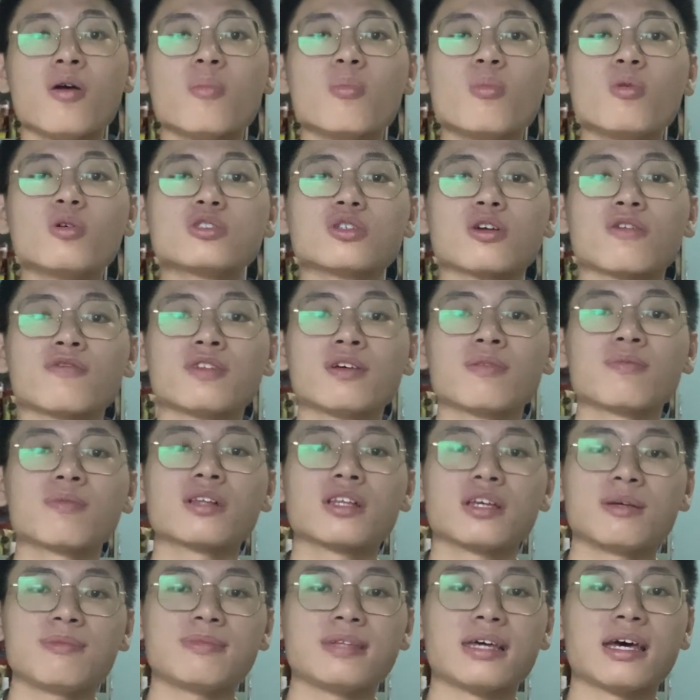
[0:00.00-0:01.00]
Most of them
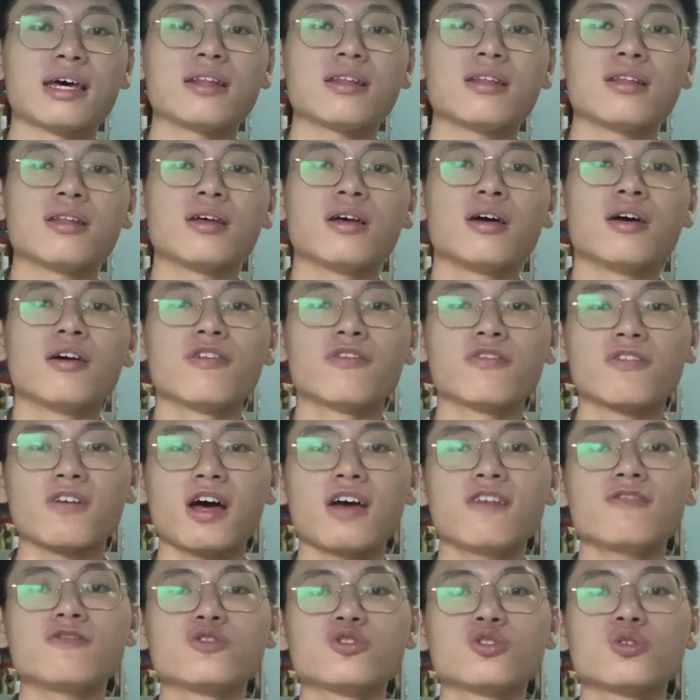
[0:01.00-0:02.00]
claim that
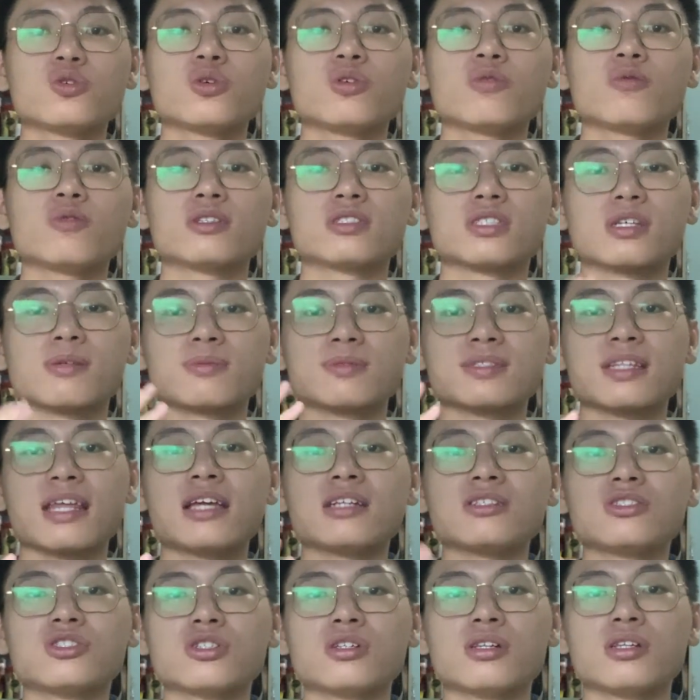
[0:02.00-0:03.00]
5G will
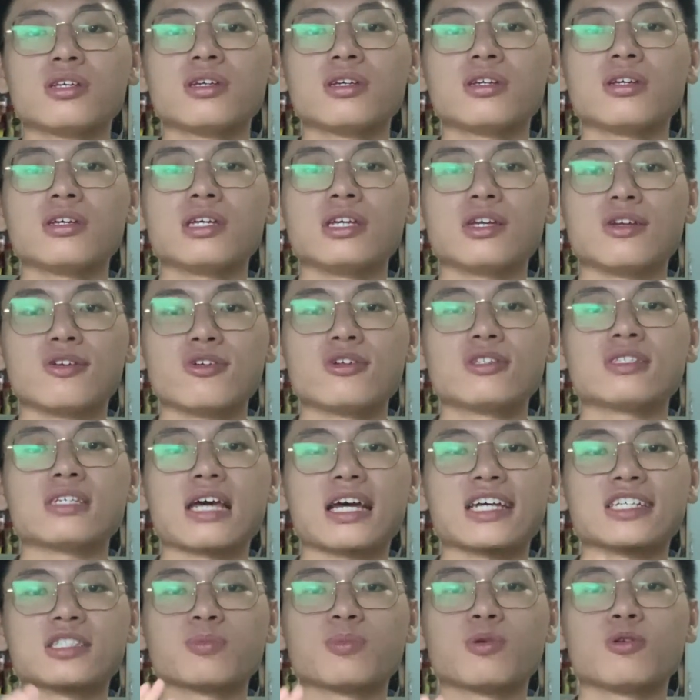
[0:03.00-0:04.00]
substantially increase
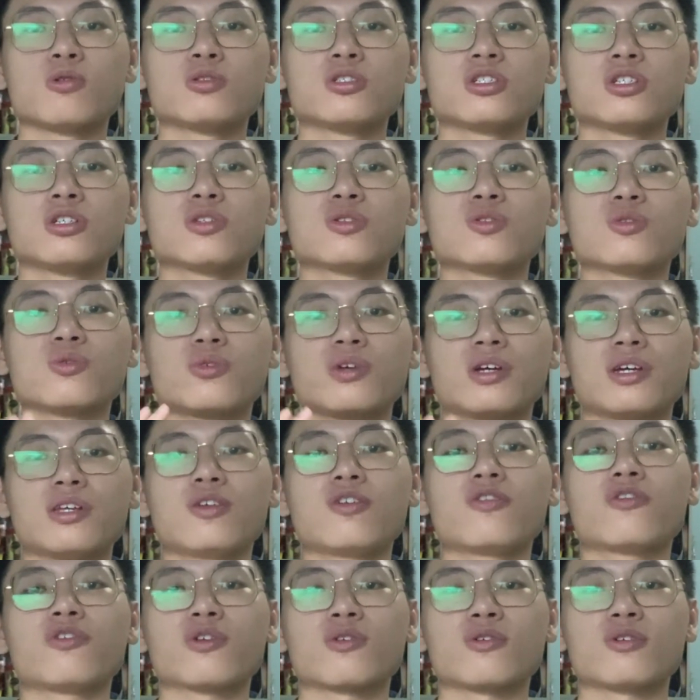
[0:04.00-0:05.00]
exposure to
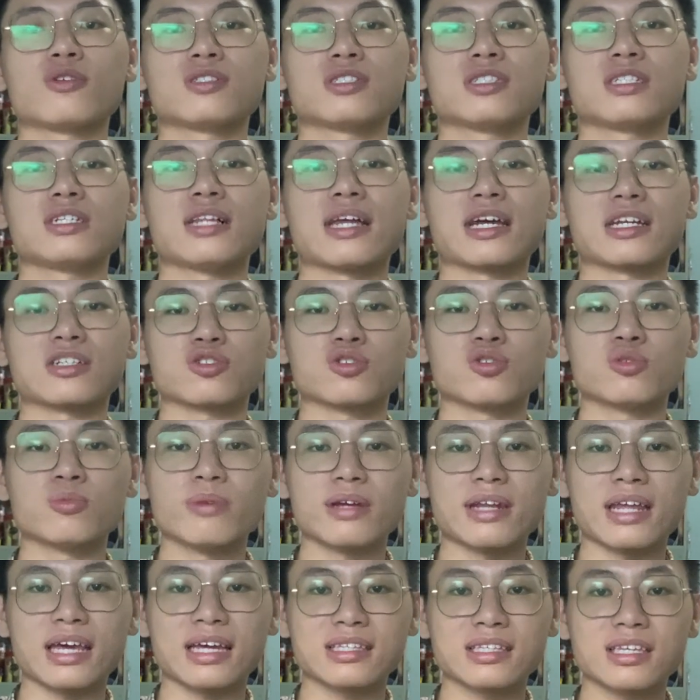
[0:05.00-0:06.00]
radio frequency
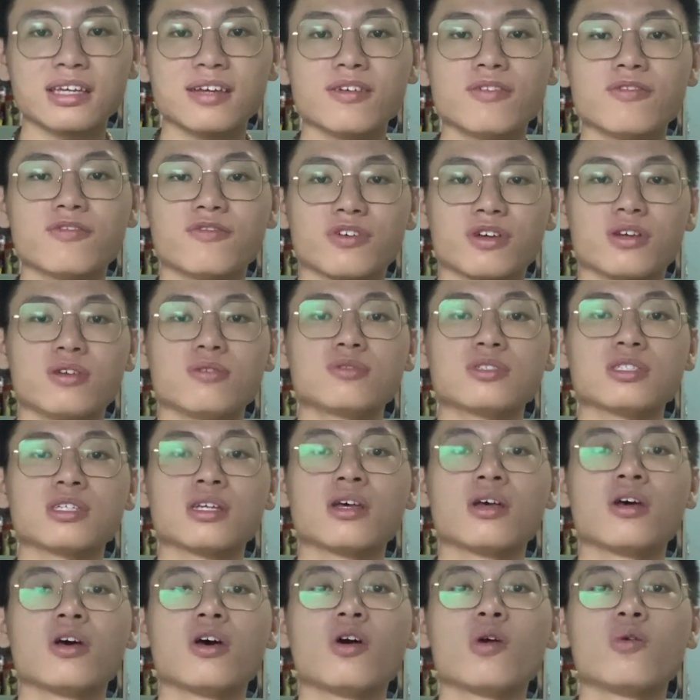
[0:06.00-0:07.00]
electromagnetic fields,
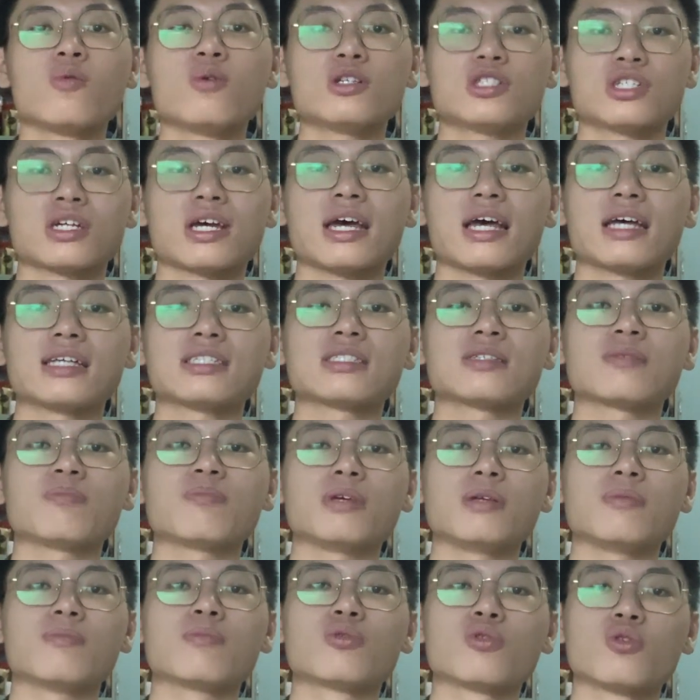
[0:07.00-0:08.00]
which has
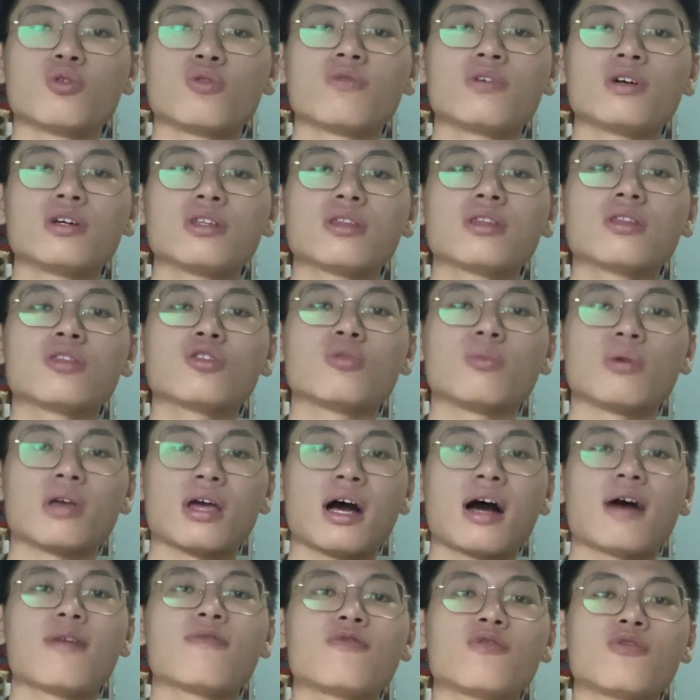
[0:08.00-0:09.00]
been proven to be
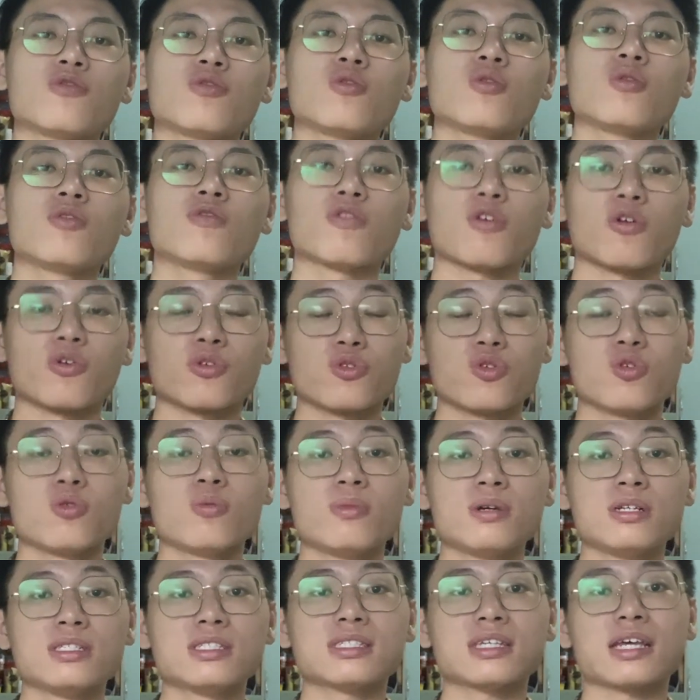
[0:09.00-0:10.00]
harmful for
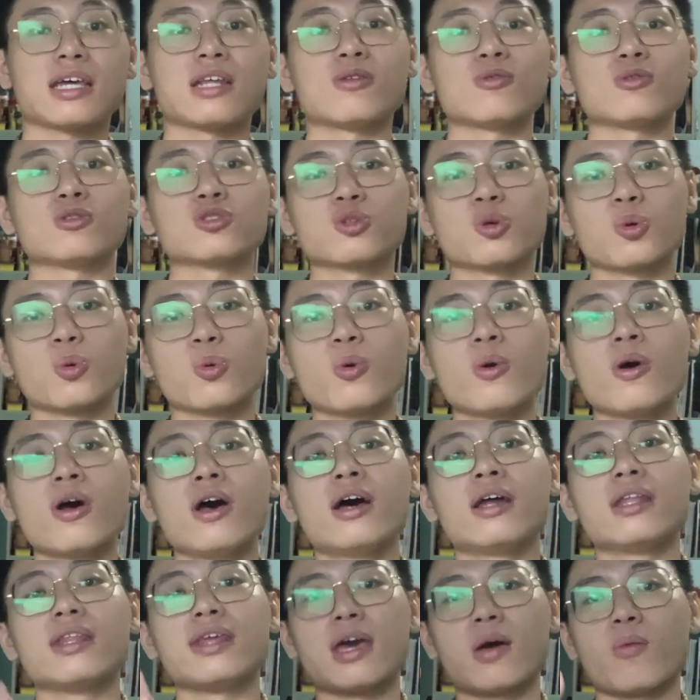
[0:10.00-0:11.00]
humans and also
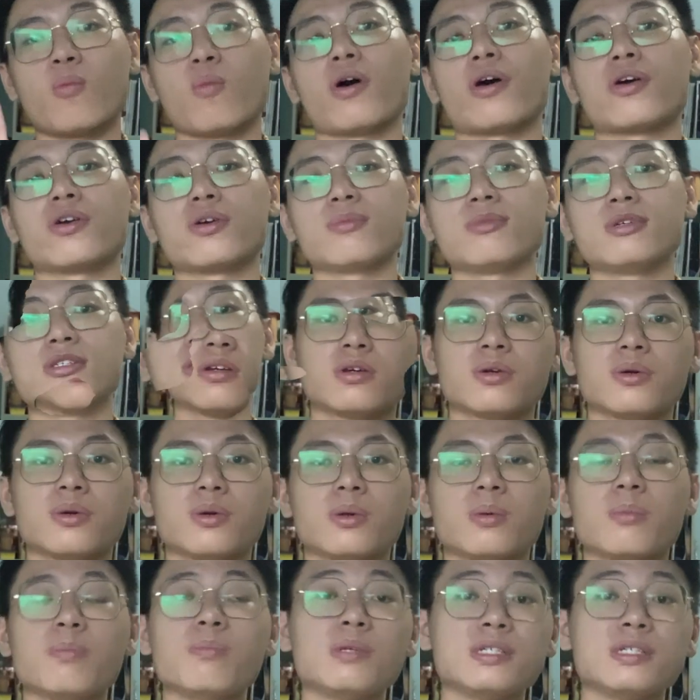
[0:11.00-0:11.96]
the environment.